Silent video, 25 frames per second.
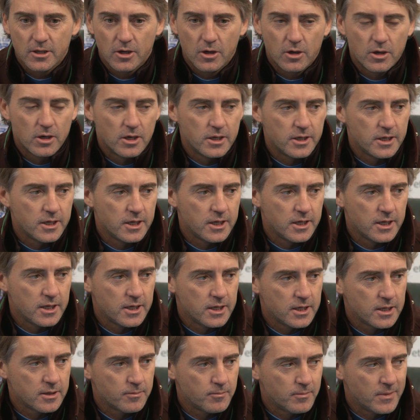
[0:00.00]

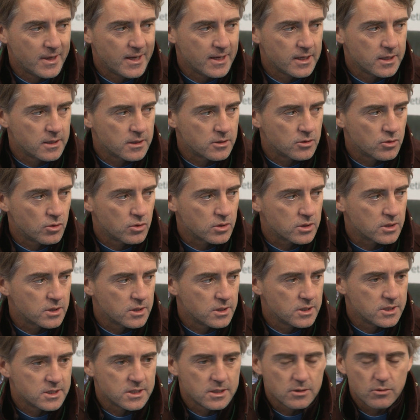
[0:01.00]
Only my thought
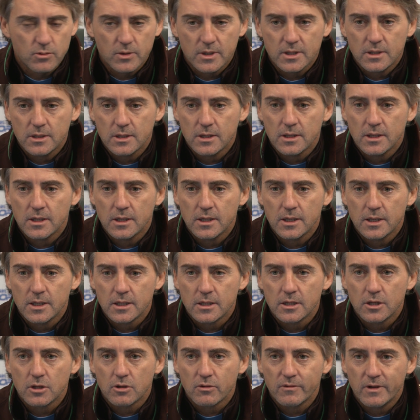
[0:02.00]
is with
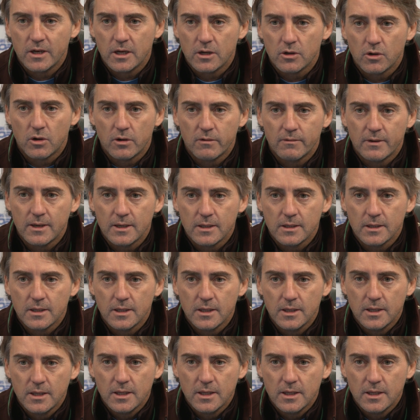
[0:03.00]
uh, Tito Vilanova,